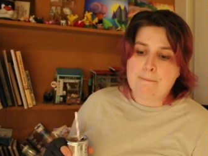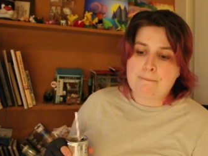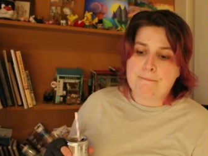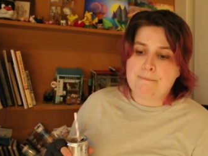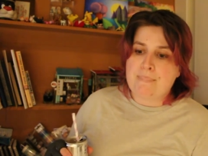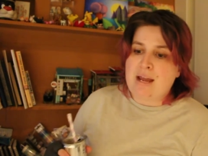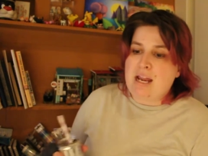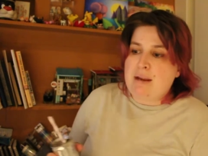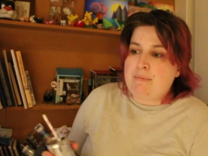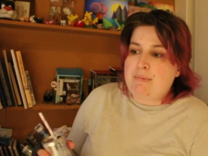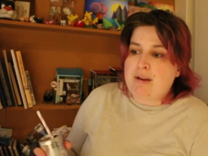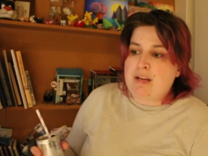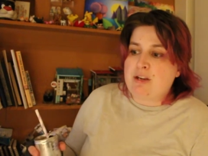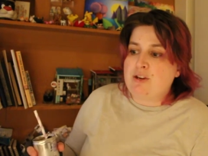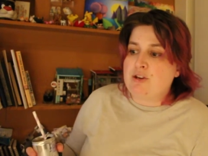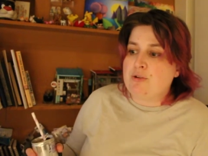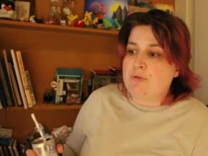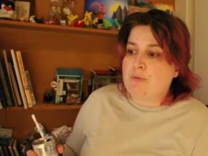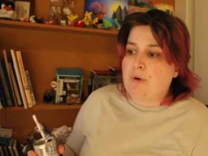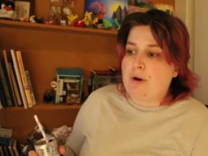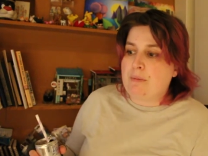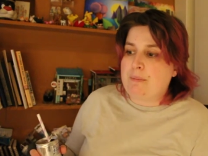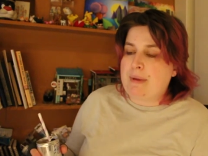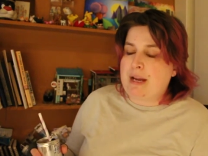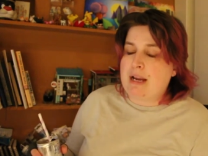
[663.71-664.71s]
maybe
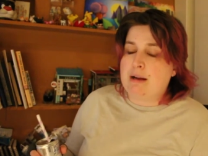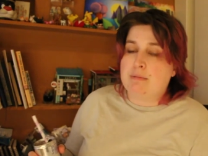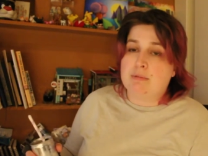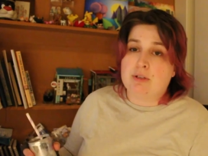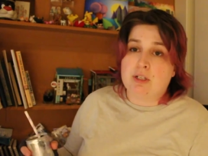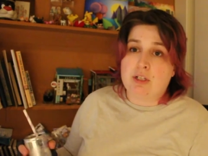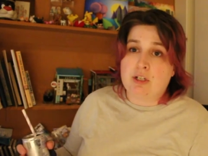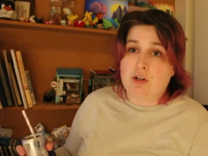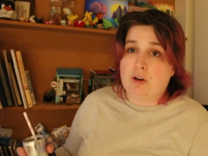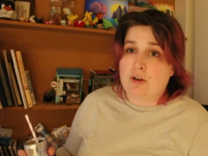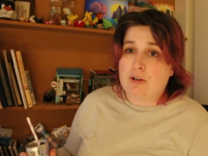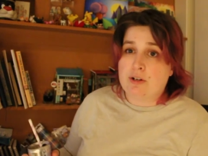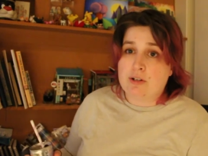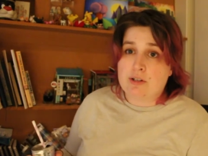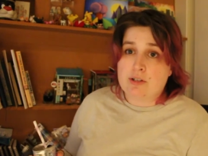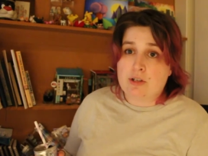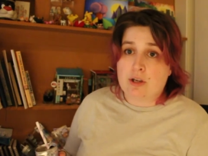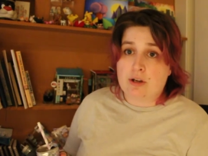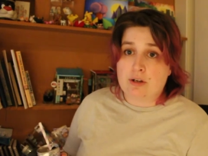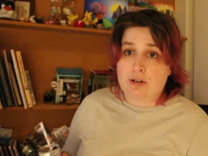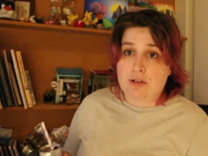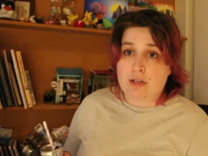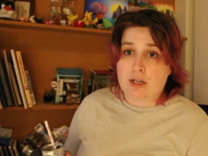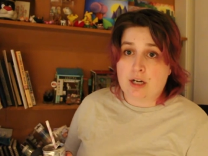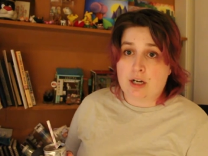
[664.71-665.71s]
you won't be able to go to
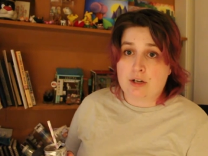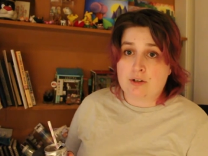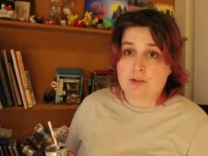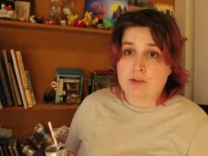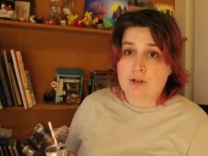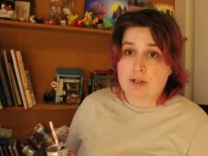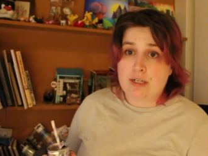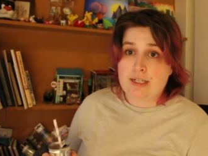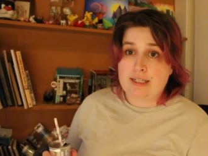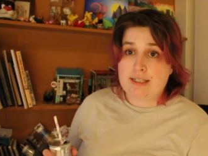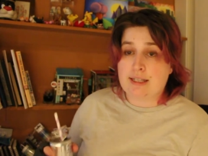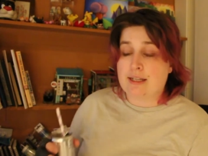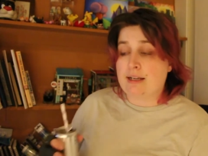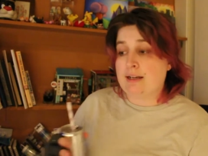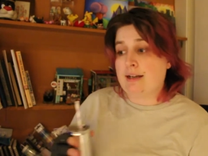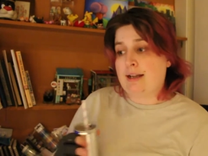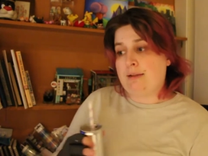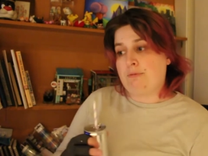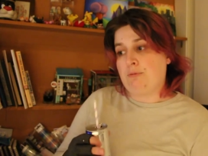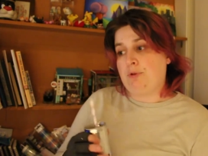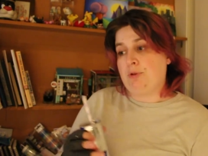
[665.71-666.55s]
certain countries that